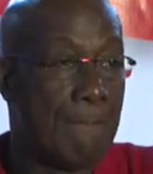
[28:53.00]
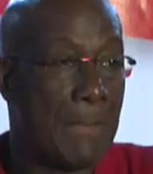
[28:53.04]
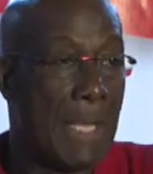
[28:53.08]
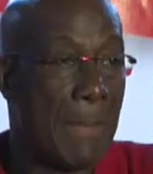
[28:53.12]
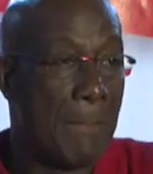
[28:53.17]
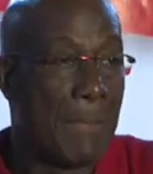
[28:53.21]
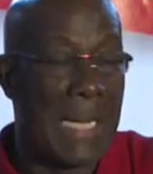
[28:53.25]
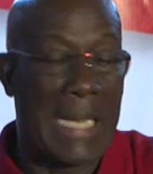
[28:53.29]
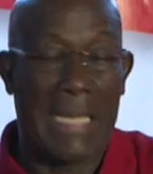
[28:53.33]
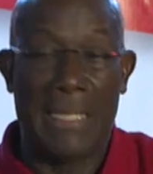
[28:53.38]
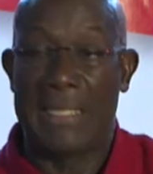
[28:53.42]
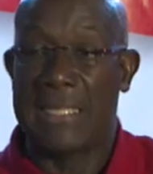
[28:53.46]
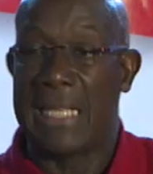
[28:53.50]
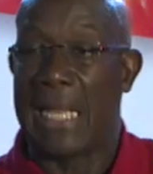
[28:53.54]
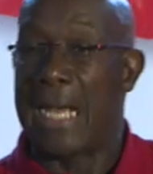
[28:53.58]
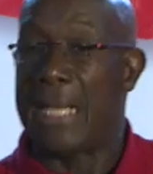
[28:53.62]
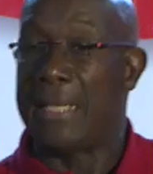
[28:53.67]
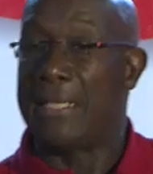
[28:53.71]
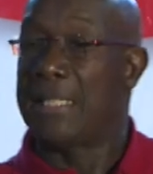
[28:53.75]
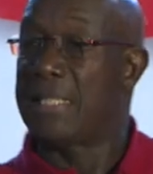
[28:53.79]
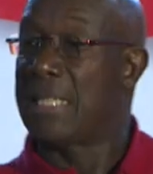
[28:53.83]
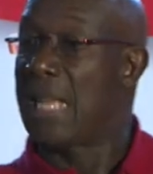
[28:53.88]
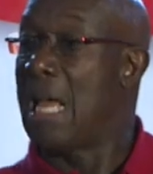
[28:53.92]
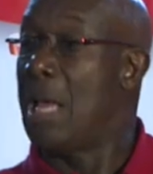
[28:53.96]
But at the
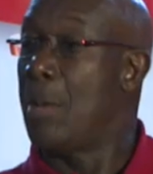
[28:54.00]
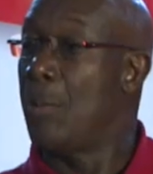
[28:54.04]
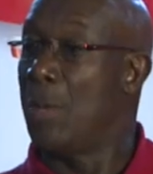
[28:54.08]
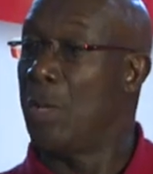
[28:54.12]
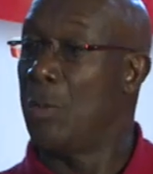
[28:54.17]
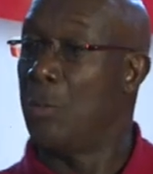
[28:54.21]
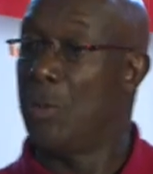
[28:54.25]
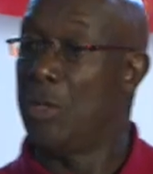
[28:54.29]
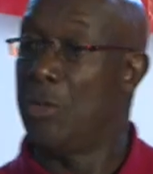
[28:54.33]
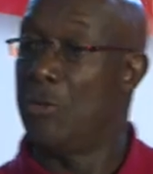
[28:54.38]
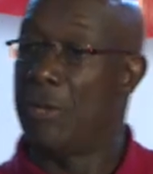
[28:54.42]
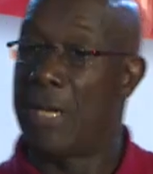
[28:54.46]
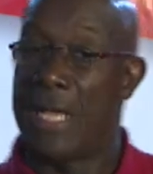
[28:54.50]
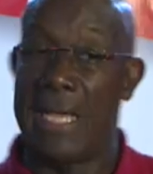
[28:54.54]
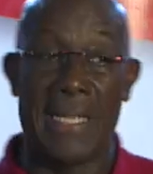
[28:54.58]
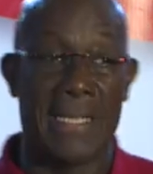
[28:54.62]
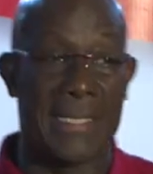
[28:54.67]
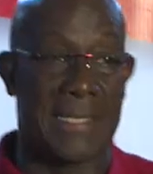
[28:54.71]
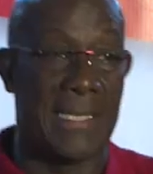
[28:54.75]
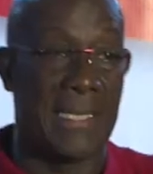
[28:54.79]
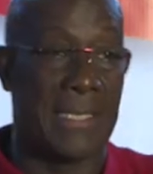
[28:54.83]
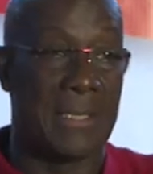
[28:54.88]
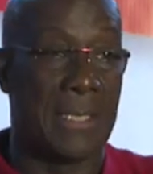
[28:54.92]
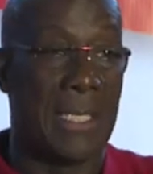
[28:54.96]
time when we raised
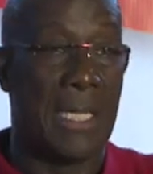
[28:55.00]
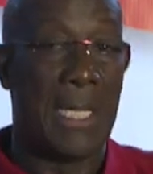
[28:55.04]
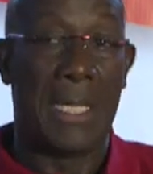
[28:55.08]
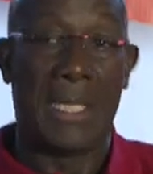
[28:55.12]
it,